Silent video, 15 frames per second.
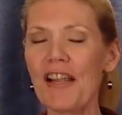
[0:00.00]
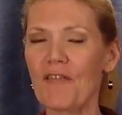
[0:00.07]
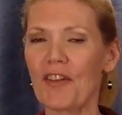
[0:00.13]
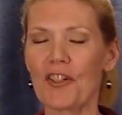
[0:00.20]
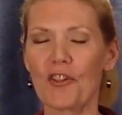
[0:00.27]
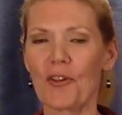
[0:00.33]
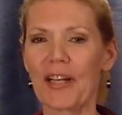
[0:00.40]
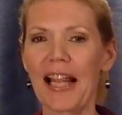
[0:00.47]

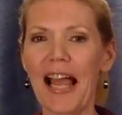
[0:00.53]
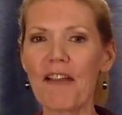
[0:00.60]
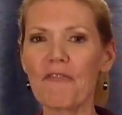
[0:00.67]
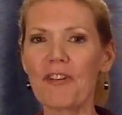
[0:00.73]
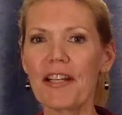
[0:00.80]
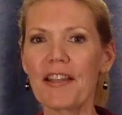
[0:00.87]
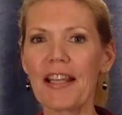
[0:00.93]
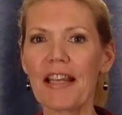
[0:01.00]
featuring
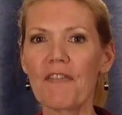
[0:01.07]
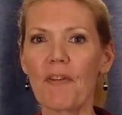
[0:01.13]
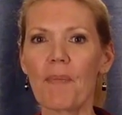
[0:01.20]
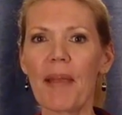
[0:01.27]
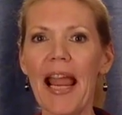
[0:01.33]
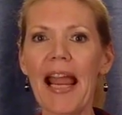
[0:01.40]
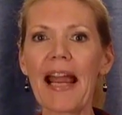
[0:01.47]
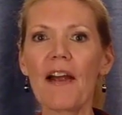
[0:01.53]
everything
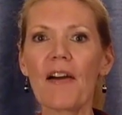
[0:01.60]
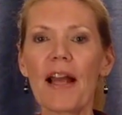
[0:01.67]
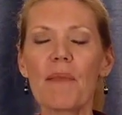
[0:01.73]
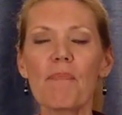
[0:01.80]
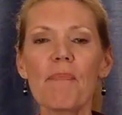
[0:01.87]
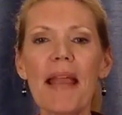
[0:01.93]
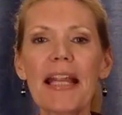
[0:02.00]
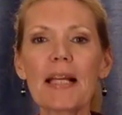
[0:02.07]
from hair
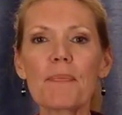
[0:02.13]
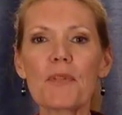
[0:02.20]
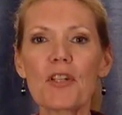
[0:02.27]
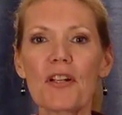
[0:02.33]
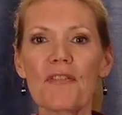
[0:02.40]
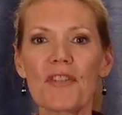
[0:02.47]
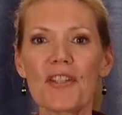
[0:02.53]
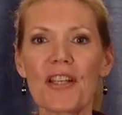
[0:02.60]
and makeup
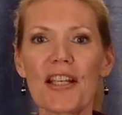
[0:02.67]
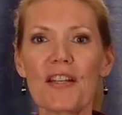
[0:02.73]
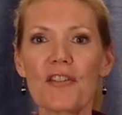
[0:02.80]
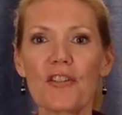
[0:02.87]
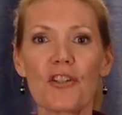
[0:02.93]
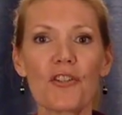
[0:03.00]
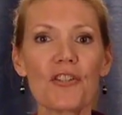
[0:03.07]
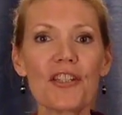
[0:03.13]

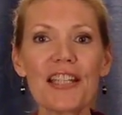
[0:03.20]
services to